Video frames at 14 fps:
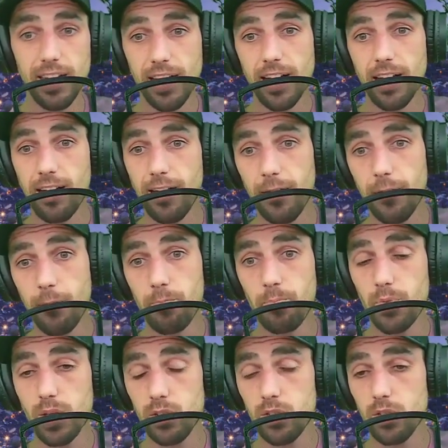Um,
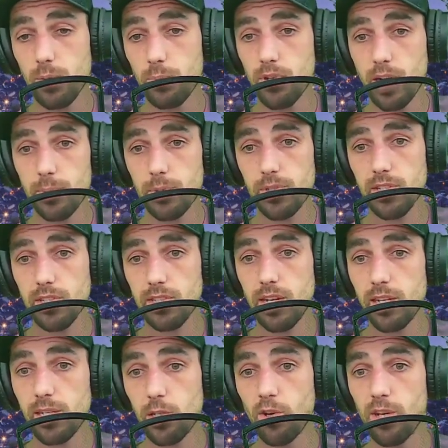so props to this
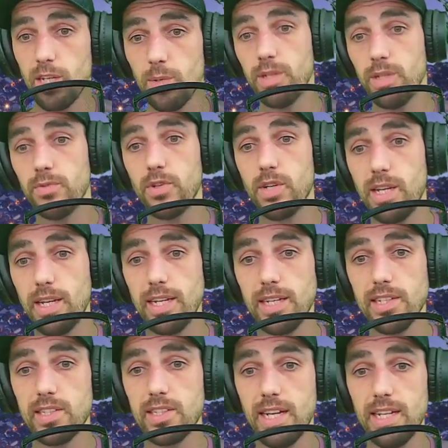doctor anyway for taking a
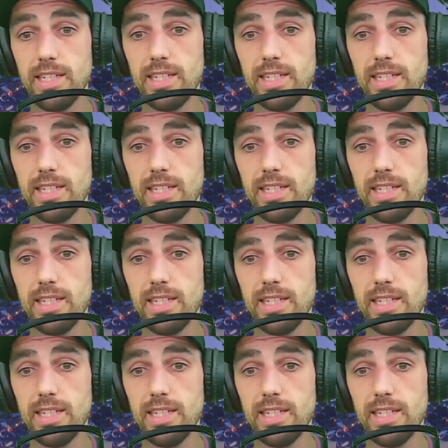stand,